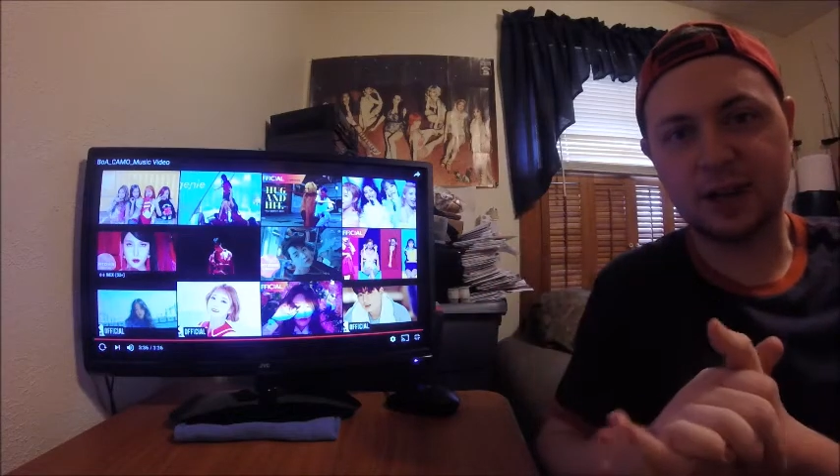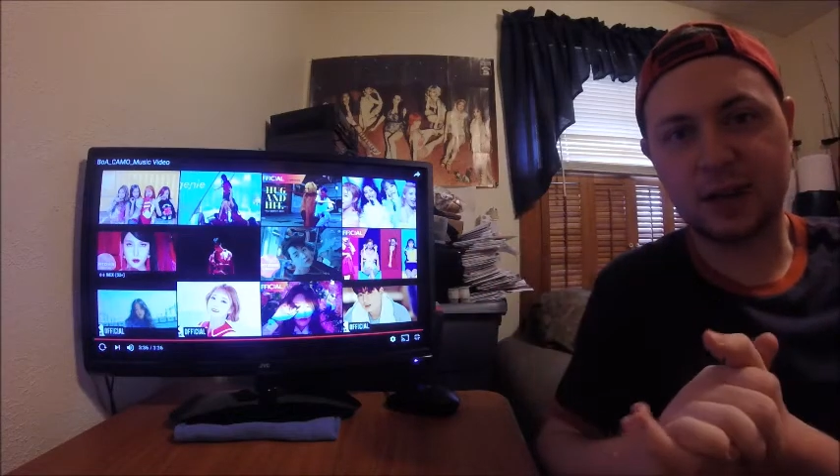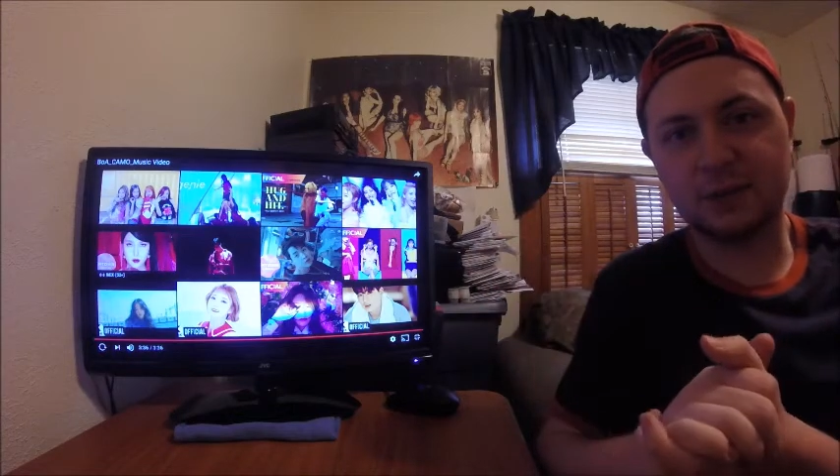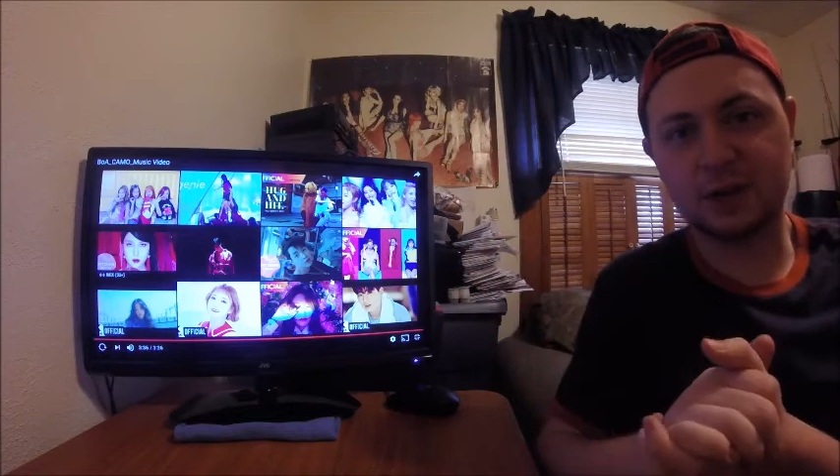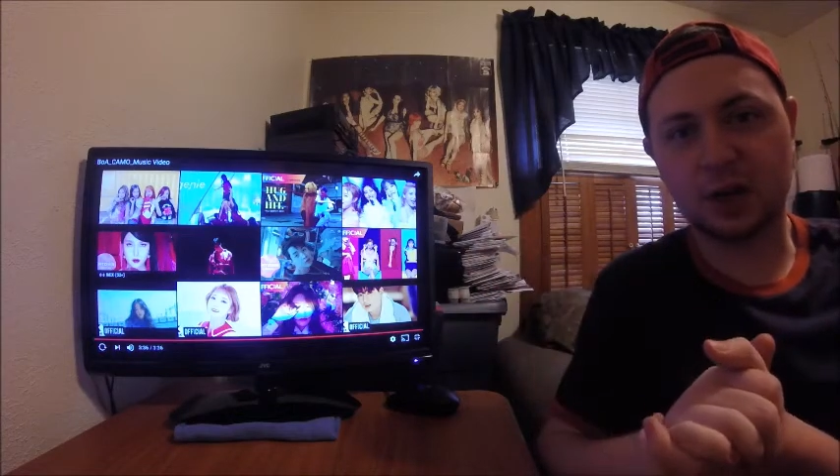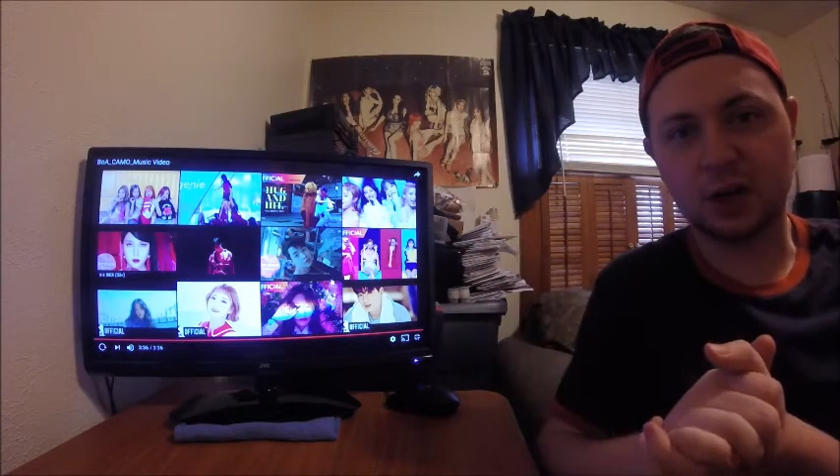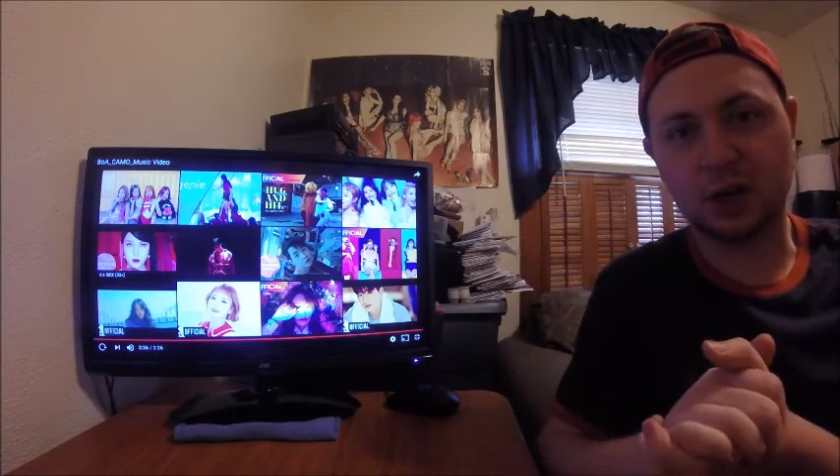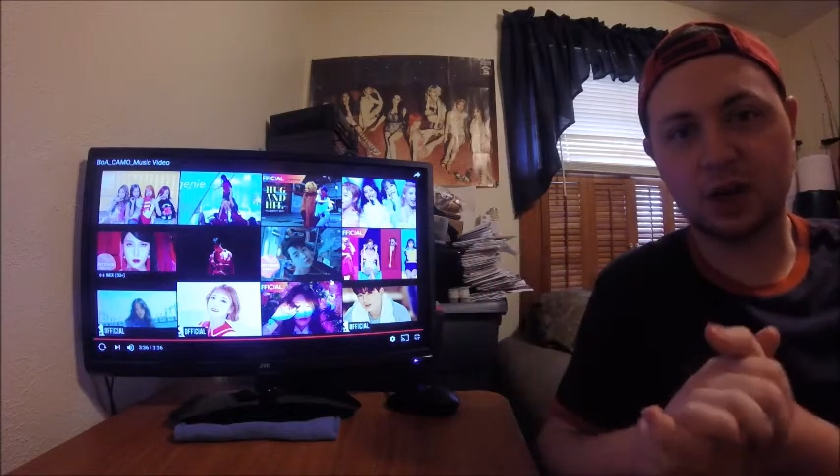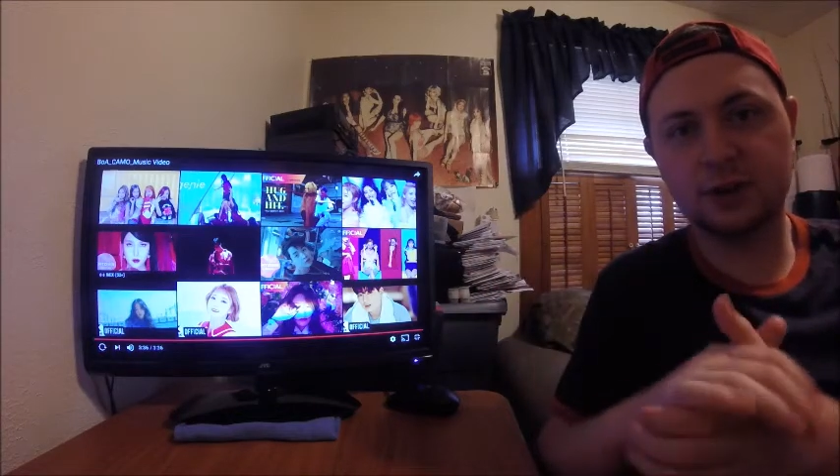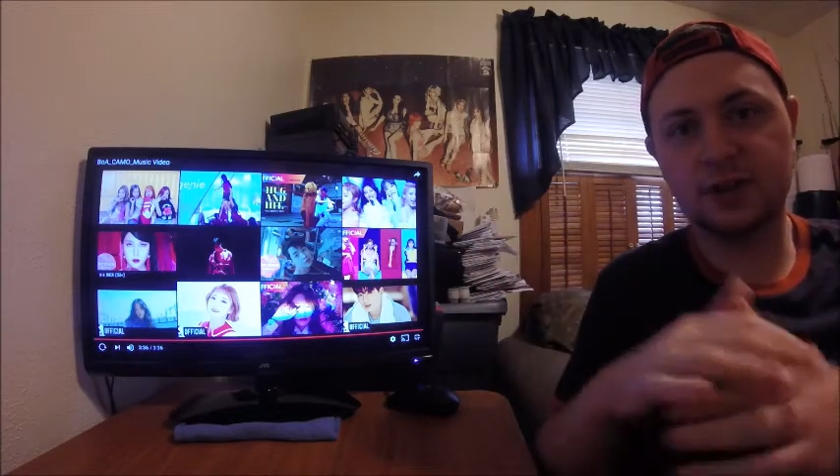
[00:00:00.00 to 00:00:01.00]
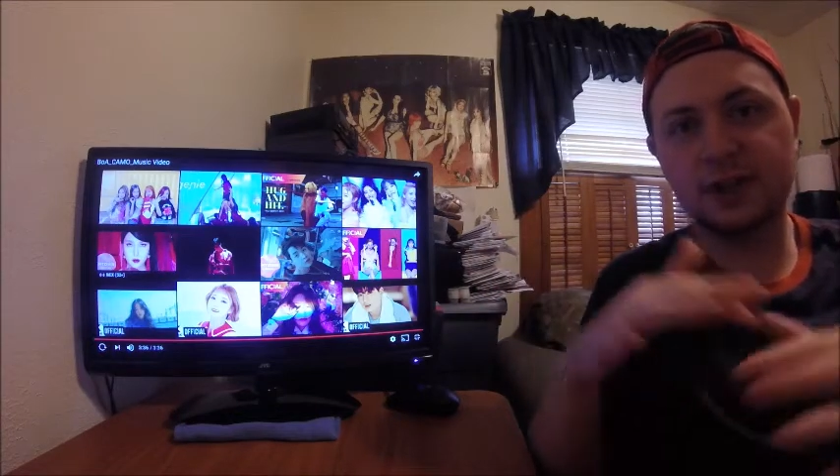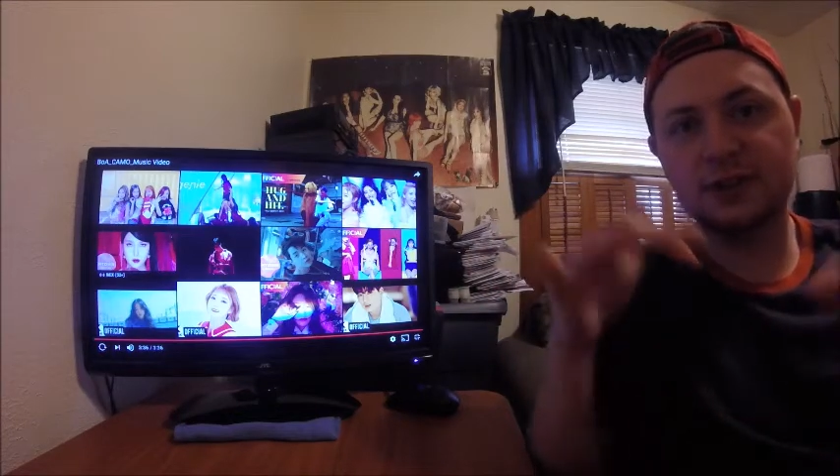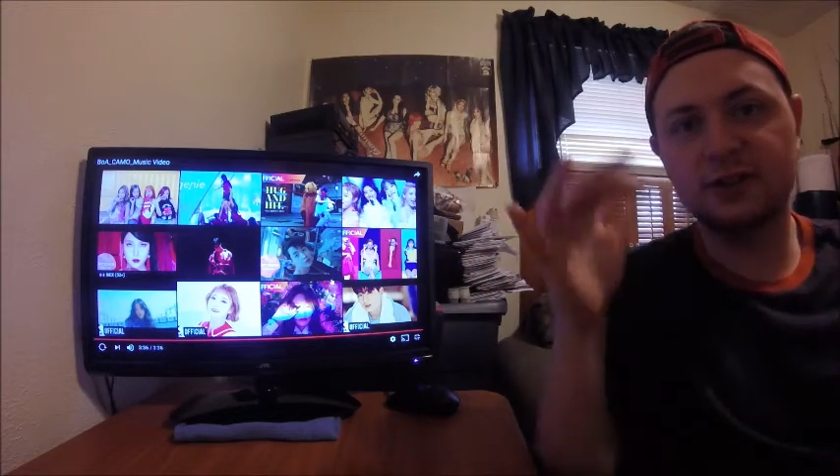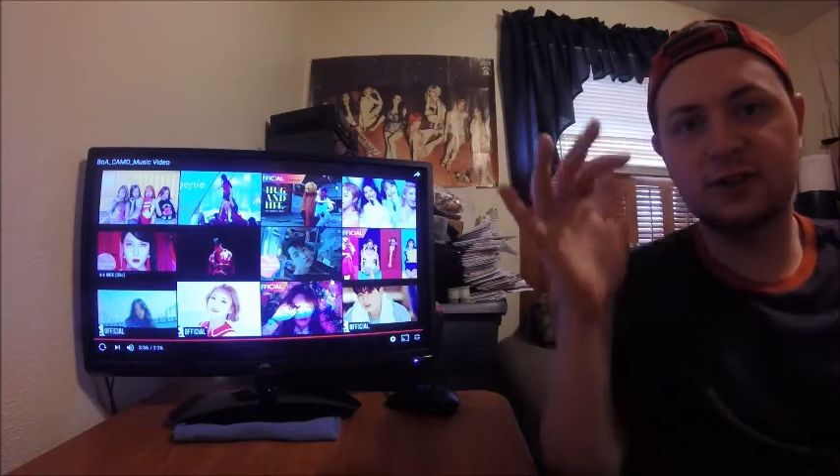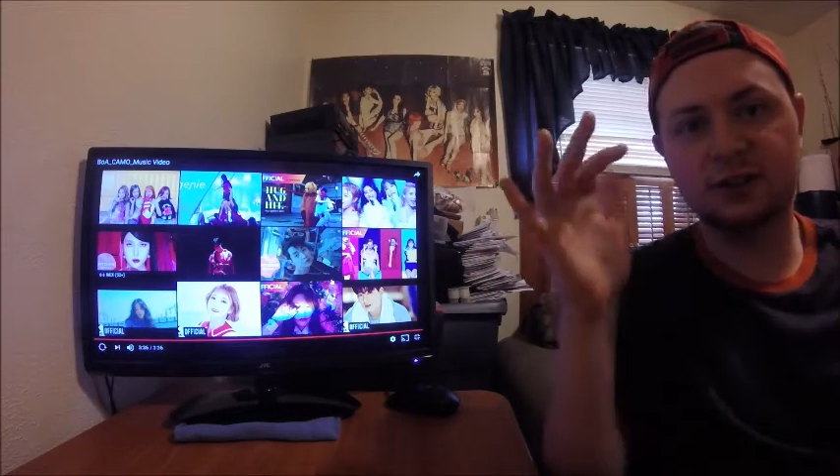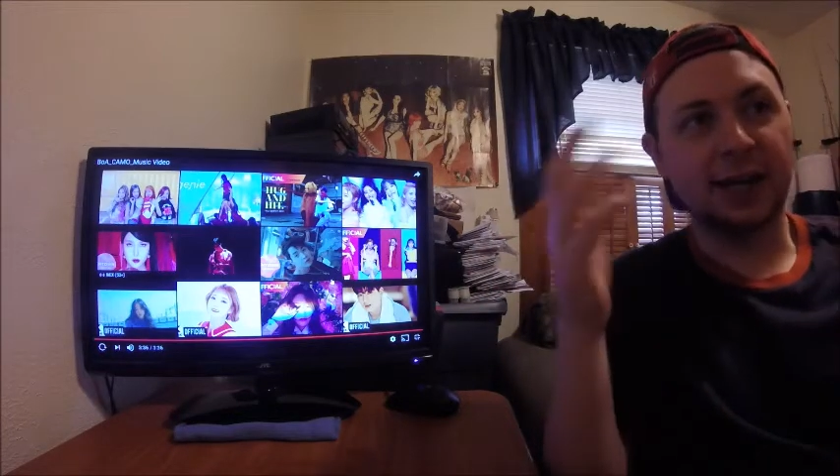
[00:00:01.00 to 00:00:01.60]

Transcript: having, like, all these